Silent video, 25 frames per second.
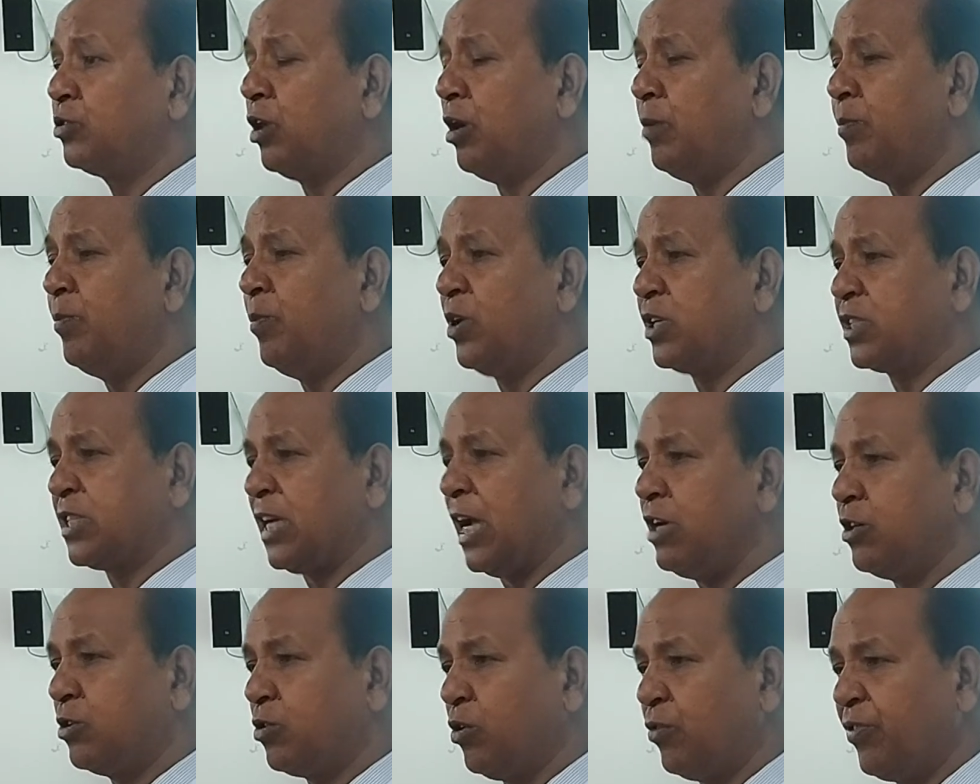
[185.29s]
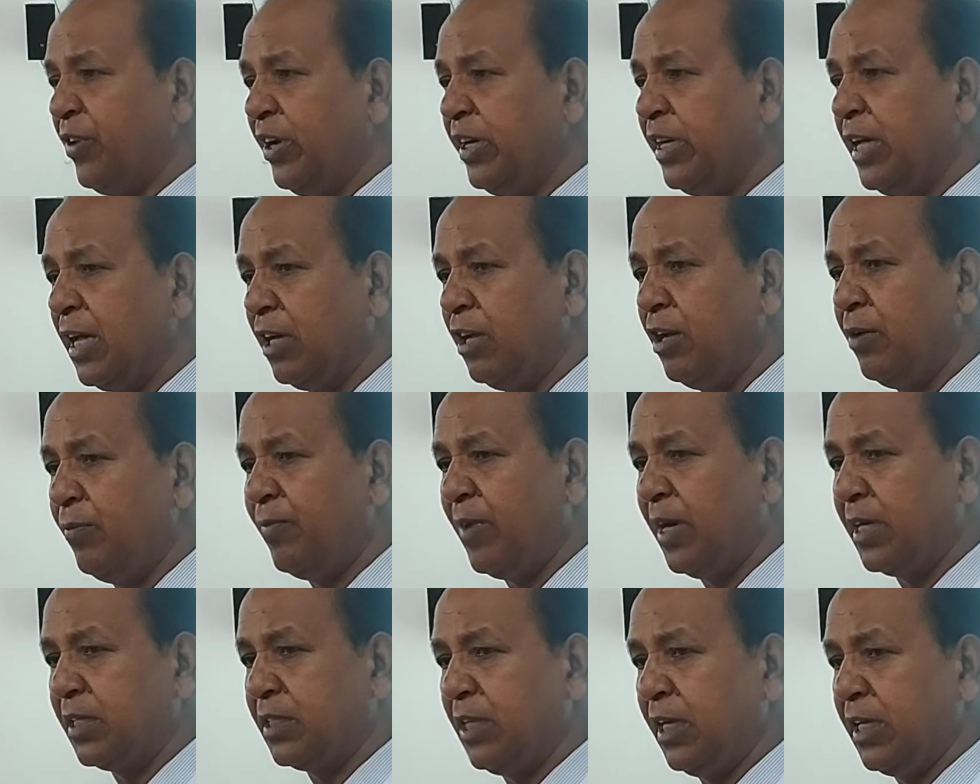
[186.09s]
thrombocytopenia.
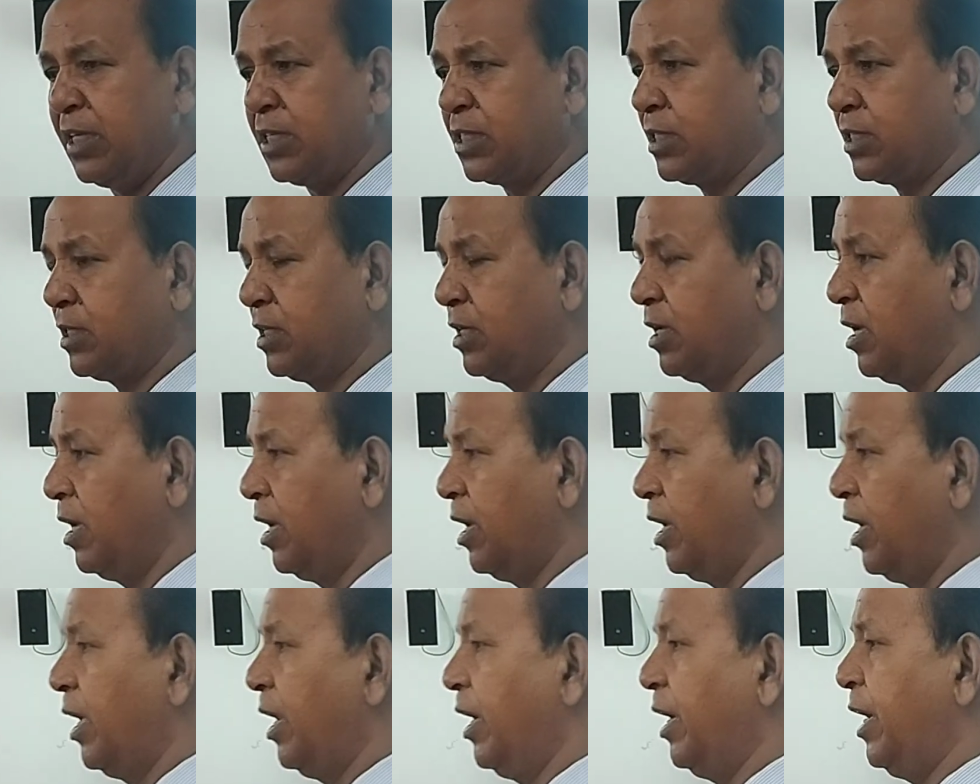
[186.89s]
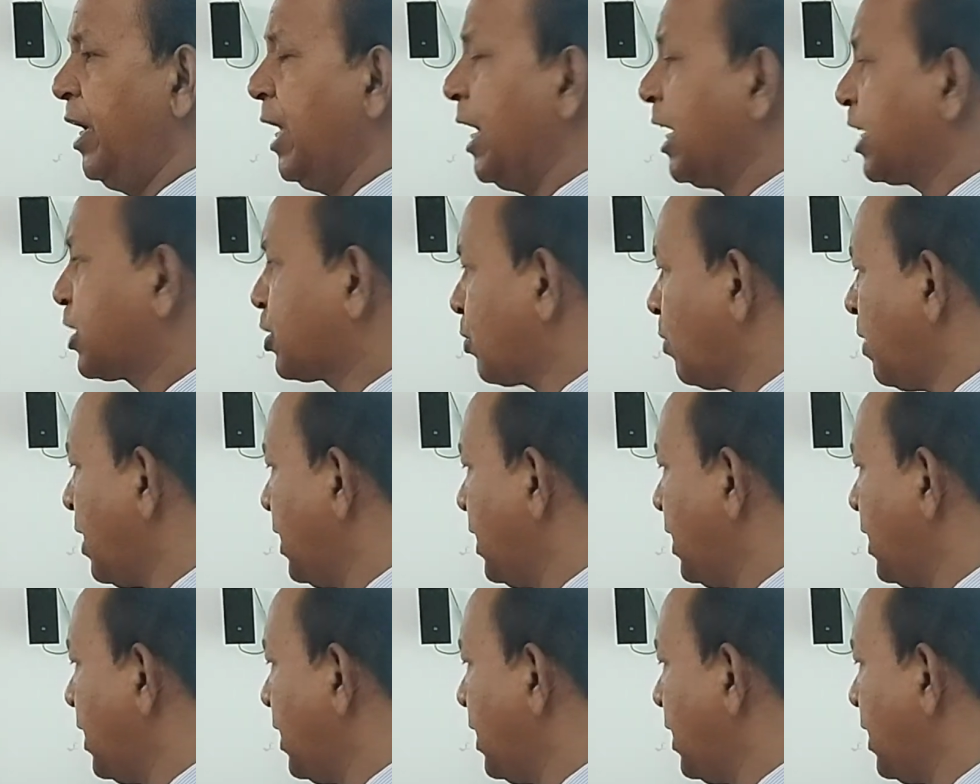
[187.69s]
Remember this. Next